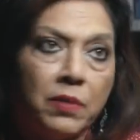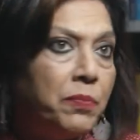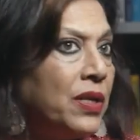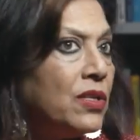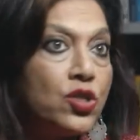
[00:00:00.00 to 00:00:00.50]
To
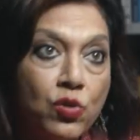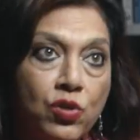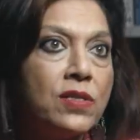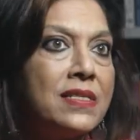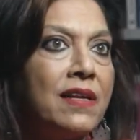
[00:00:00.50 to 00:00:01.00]
bring the
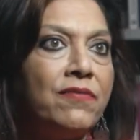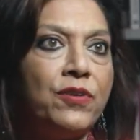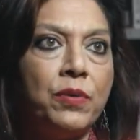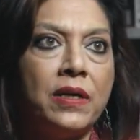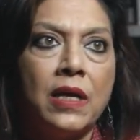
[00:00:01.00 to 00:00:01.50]
social
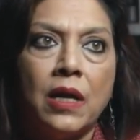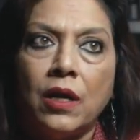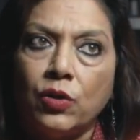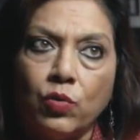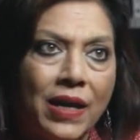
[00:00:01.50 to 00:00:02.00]
self to it,
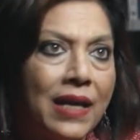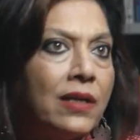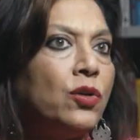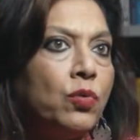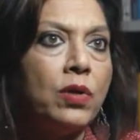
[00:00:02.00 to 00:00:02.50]
to
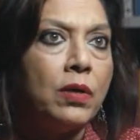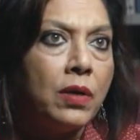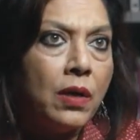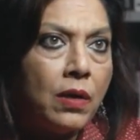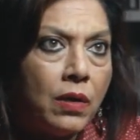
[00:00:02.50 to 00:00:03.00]
get into
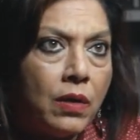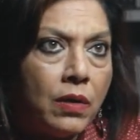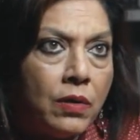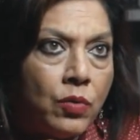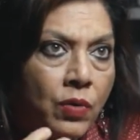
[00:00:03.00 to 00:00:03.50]
a
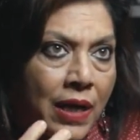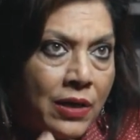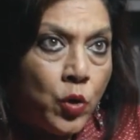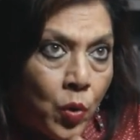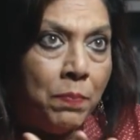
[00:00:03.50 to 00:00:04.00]
to
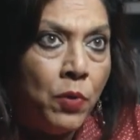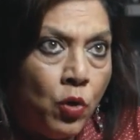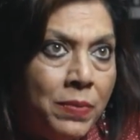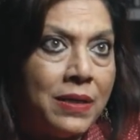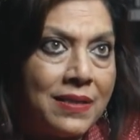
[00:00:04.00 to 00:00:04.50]
get into a
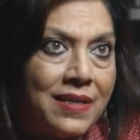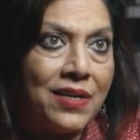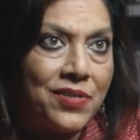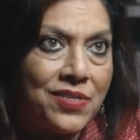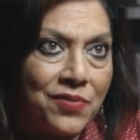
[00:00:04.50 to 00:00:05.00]
moment
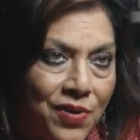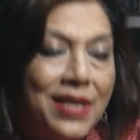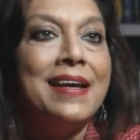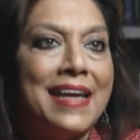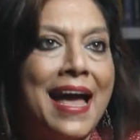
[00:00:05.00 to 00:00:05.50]
that's
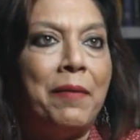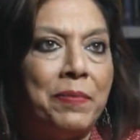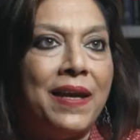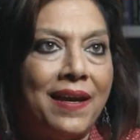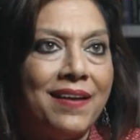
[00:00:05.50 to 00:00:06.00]
really
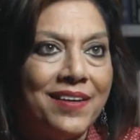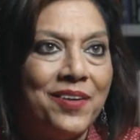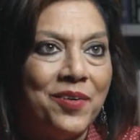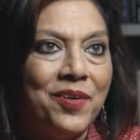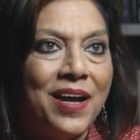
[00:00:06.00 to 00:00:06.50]
happening,
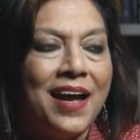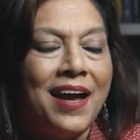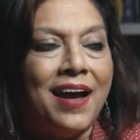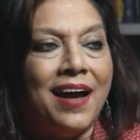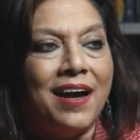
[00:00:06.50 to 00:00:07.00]
yeah. you know,
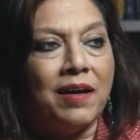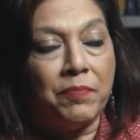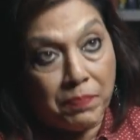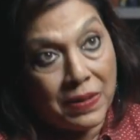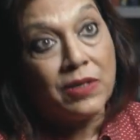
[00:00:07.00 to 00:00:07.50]

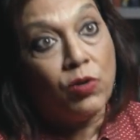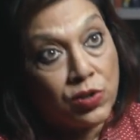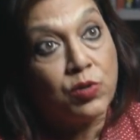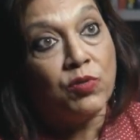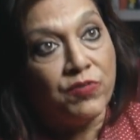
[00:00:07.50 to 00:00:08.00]
uh, but
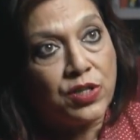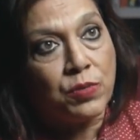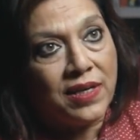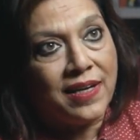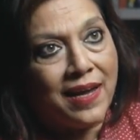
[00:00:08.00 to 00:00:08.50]
also
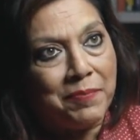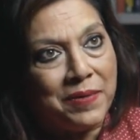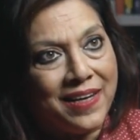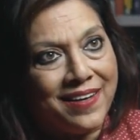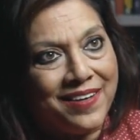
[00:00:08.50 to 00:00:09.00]
visually
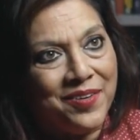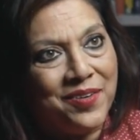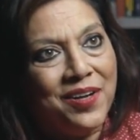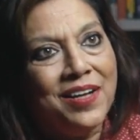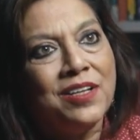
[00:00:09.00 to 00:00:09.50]
happening, you
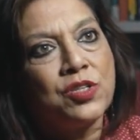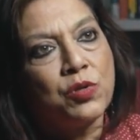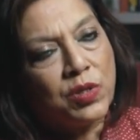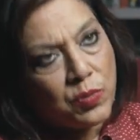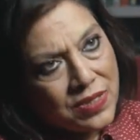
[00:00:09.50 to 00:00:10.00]
know.
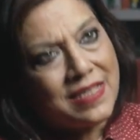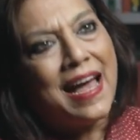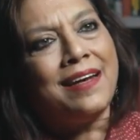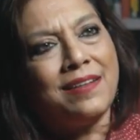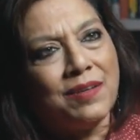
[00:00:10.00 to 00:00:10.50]
So it was
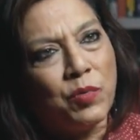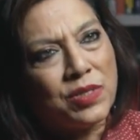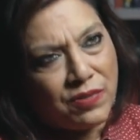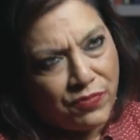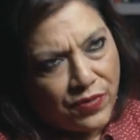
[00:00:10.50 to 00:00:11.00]
that
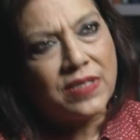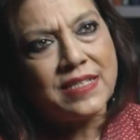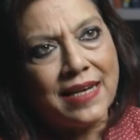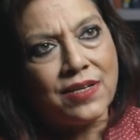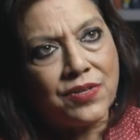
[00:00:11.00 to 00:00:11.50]
was the
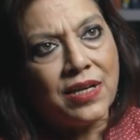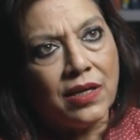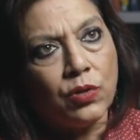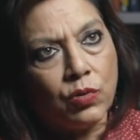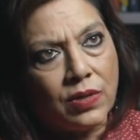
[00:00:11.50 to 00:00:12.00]
first
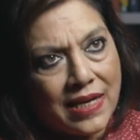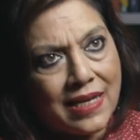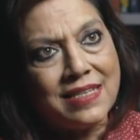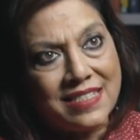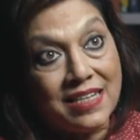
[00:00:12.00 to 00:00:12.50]
entry into
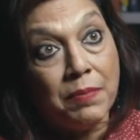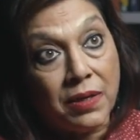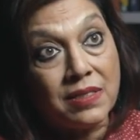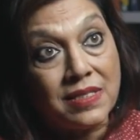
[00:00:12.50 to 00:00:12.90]
taking cinema